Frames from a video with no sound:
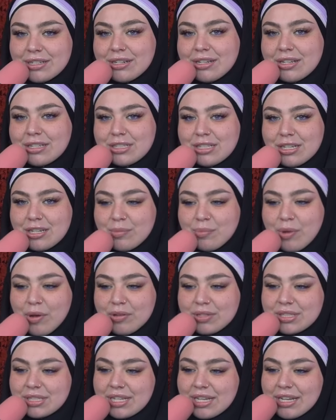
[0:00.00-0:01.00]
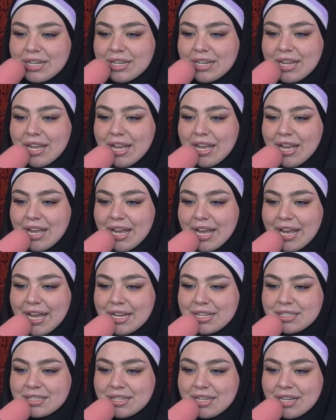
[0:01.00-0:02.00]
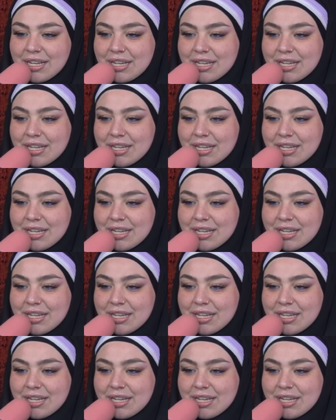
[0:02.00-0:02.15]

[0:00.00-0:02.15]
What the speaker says: He's going to continue posting as